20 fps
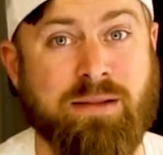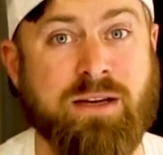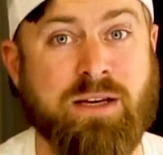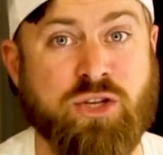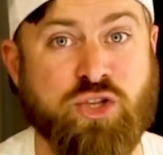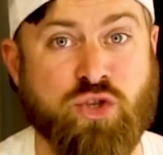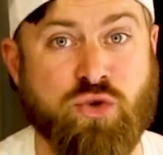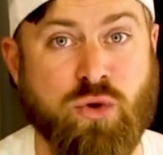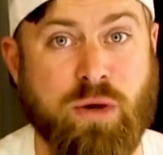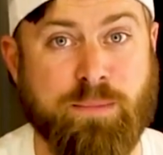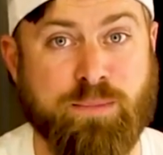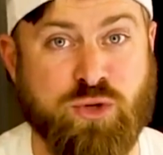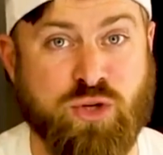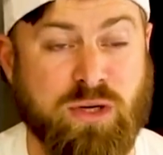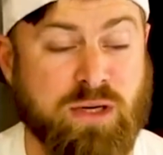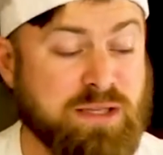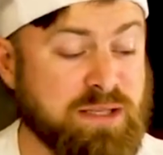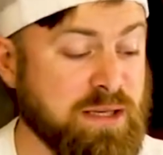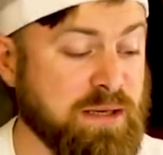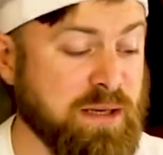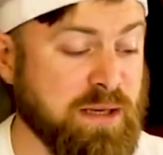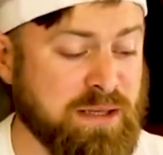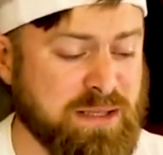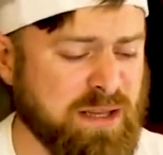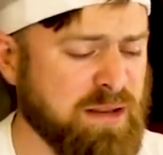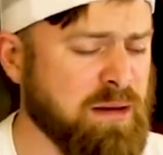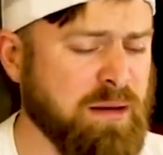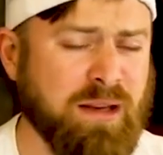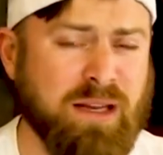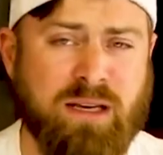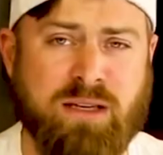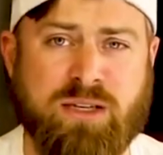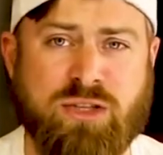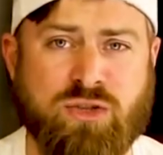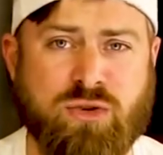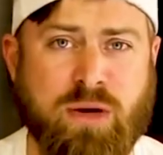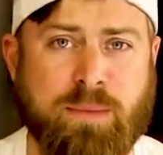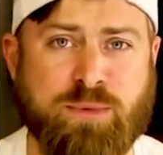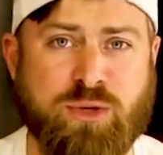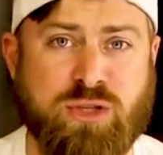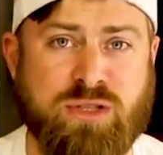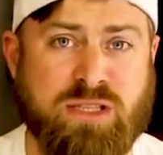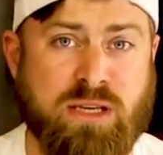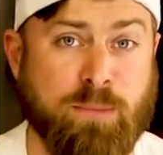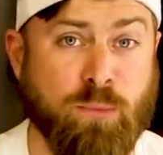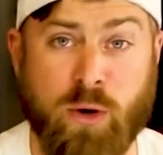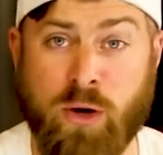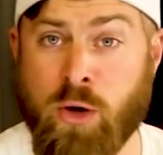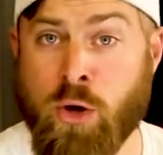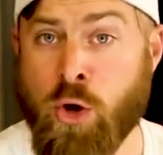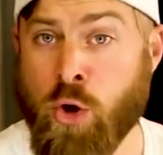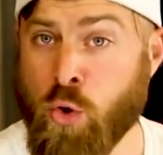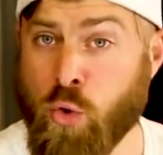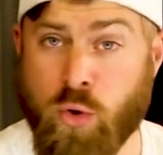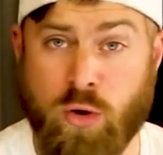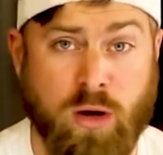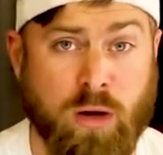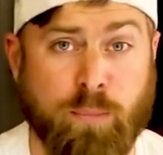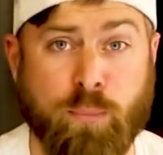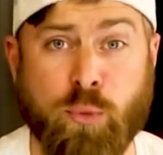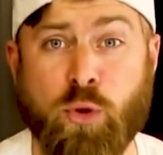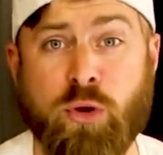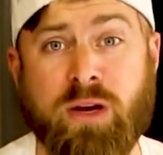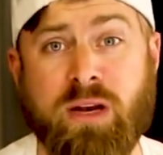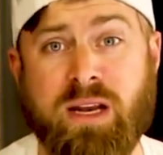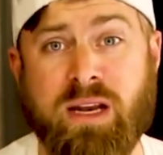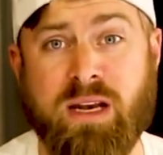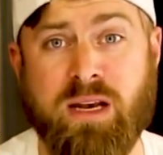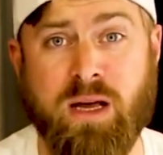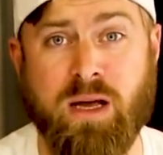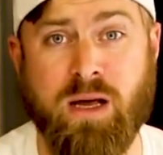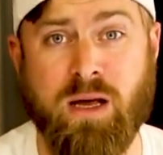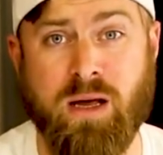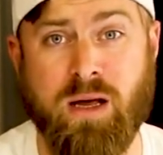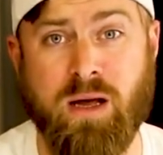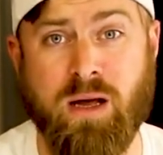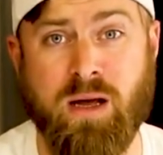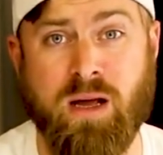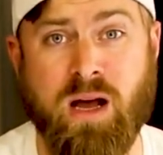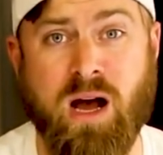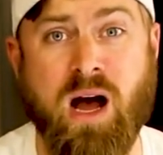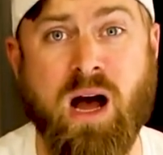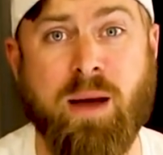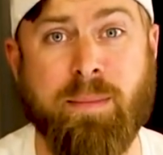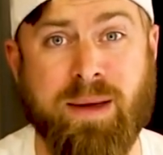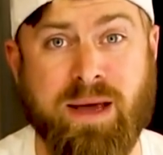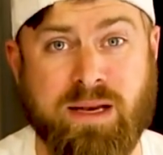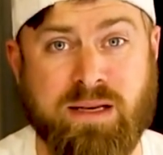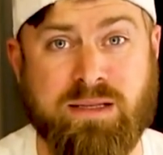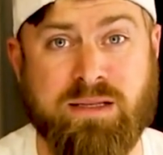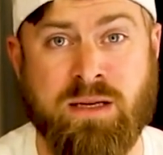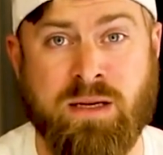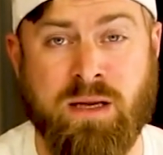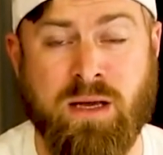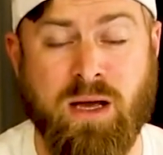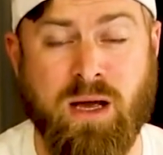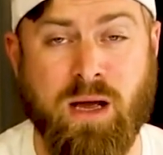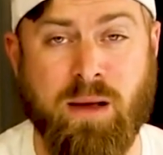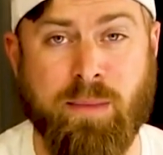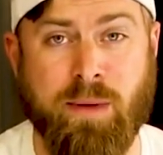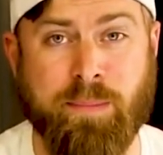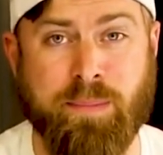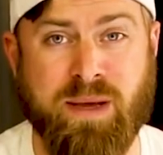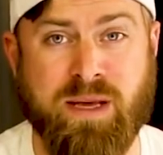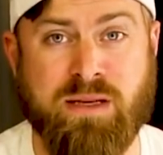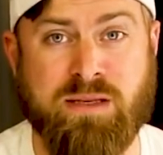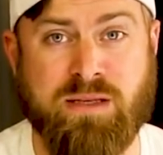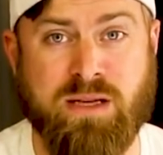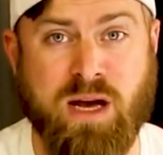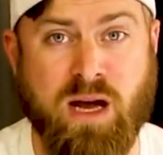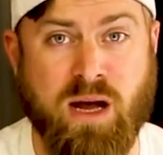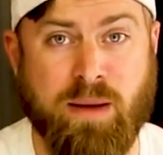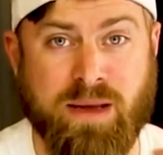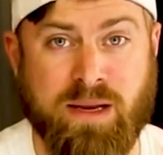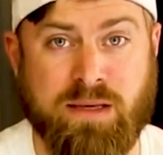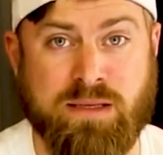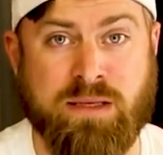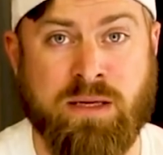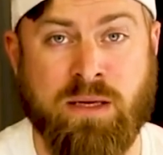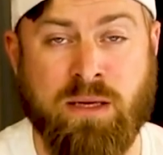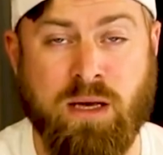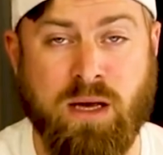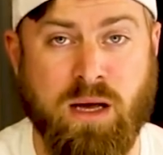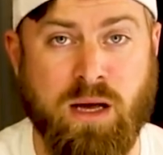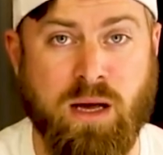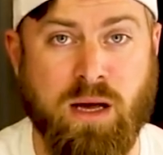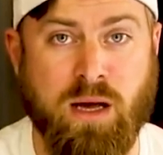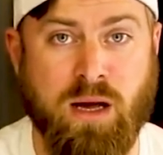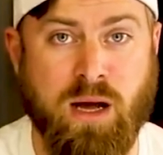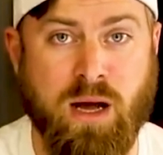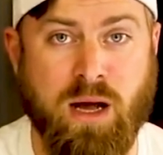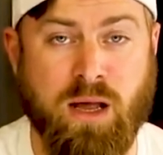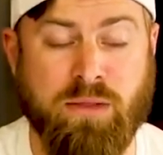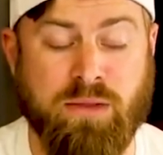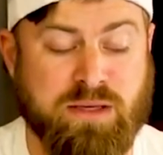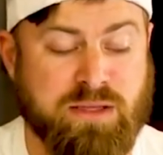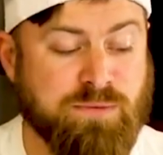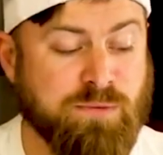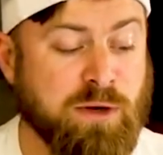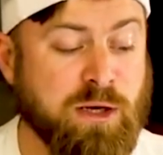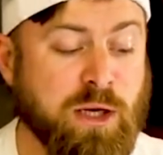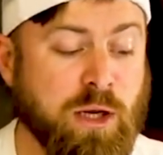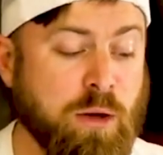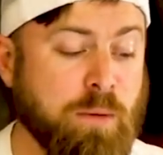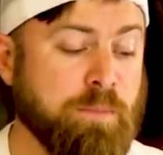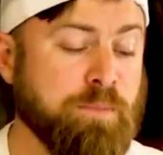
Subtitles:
the description. It's in the link description somewhere, or I'll put it in a comment, a pinned comment on this video.